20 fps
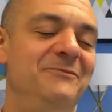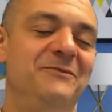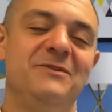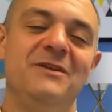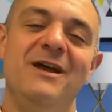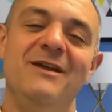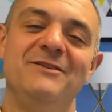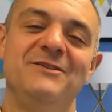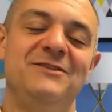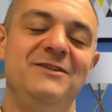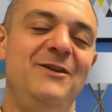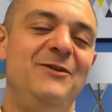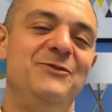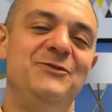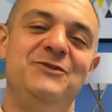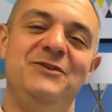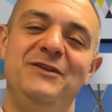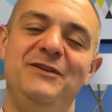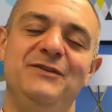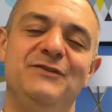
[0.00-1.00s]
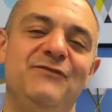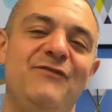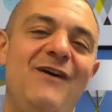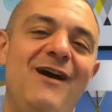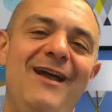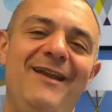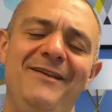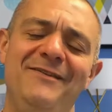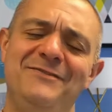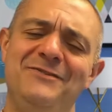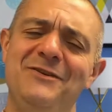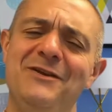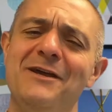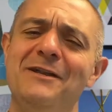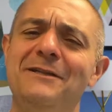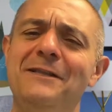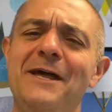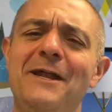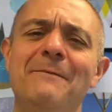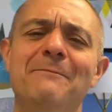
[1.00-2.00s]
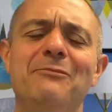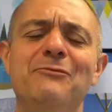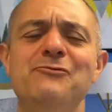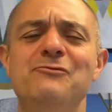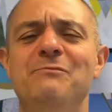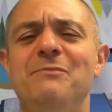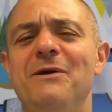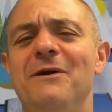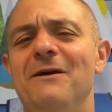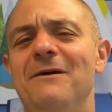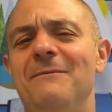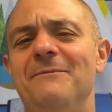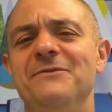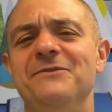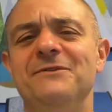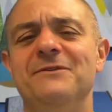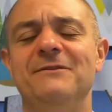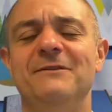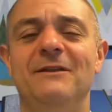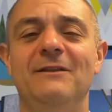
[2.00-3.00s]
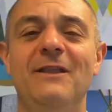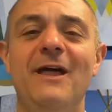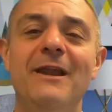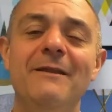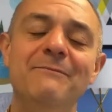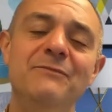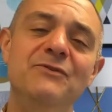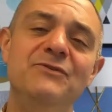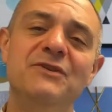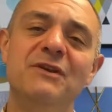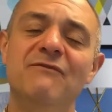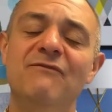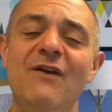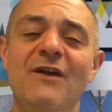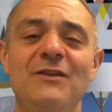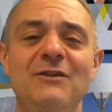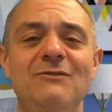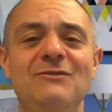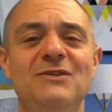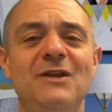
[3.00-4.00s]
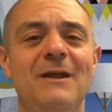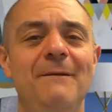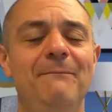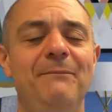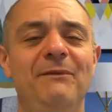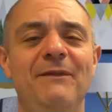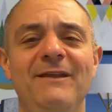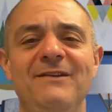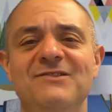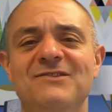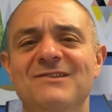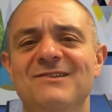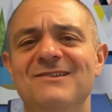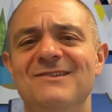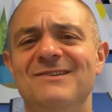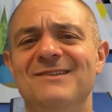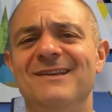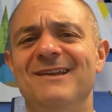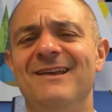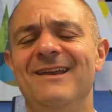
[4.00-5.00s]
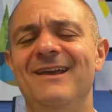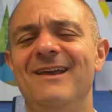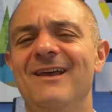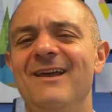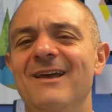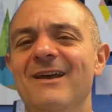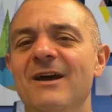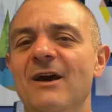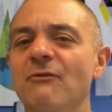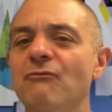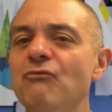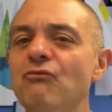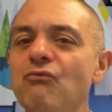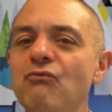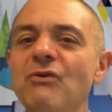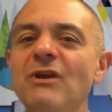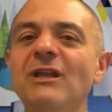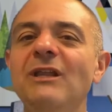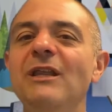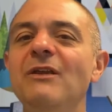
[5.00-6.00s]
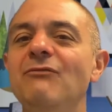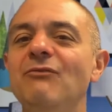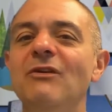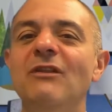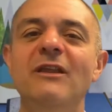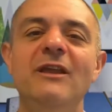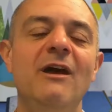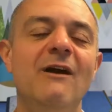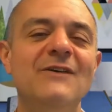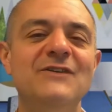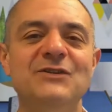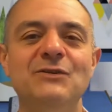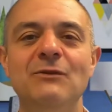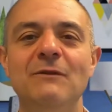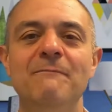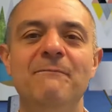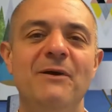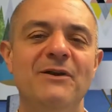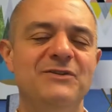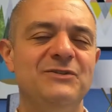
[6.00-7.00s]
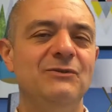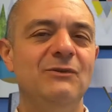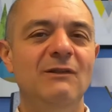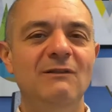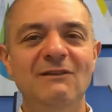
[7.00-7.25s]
It's got Center City's finest. You got a lot of brew pubs, a lot of music venue type places. Really, really hustle and bustle.